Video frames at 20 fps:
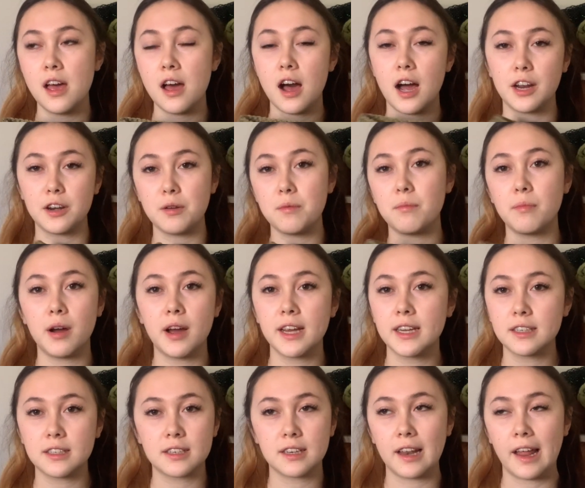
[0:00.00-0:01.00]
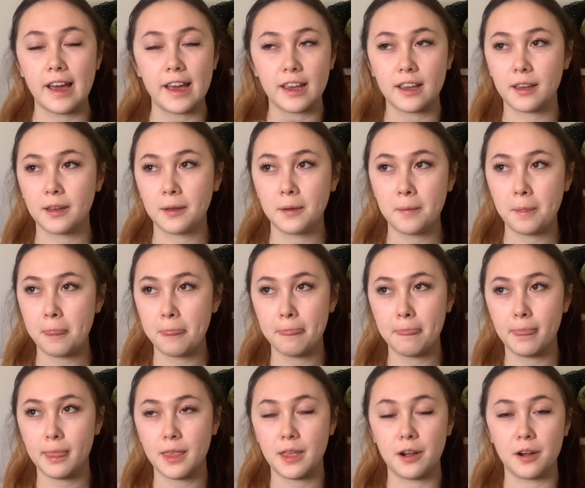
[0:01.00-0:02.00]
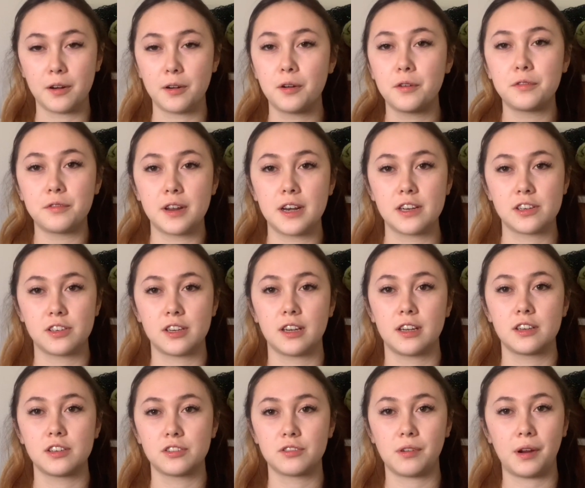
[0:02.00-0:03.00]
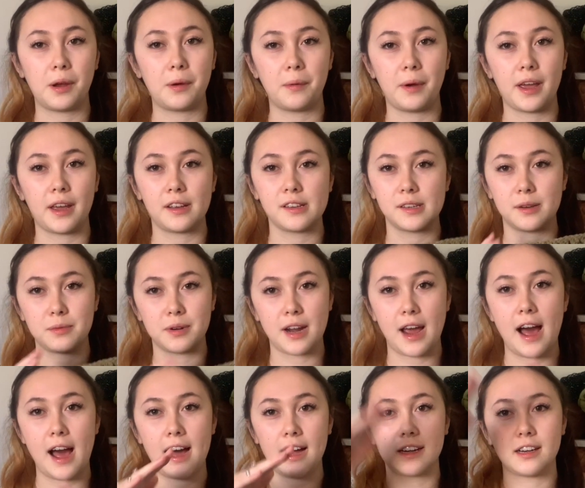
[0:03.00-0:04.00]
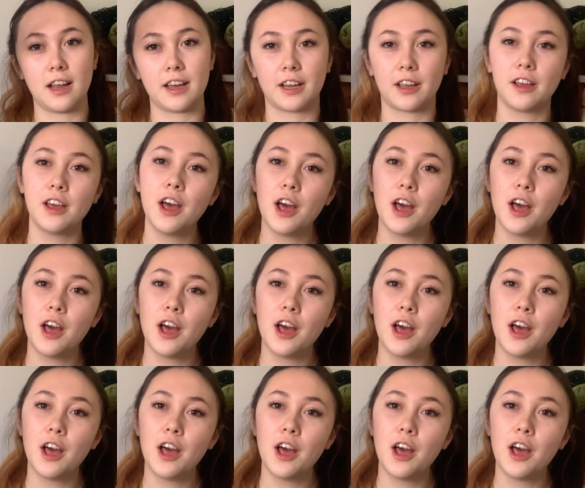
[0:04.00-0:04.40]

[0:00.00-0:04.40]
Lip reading: I don't mind like, you know, not finishing it straight away because I want to add like